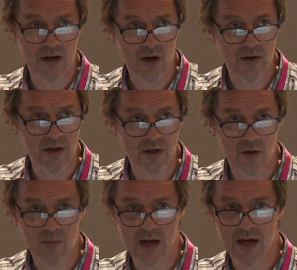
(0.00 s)
including
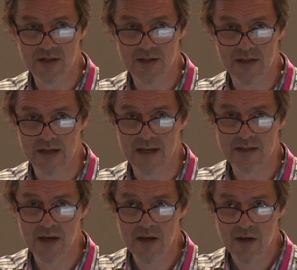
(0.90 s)
complications and deaths,
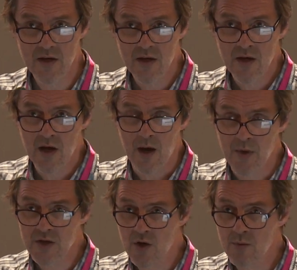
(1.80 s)
and
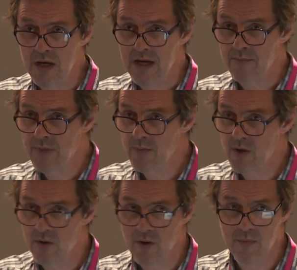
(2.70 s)
most commonly in people
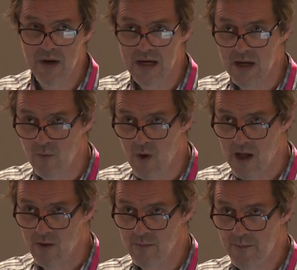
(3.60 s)
who are completely well.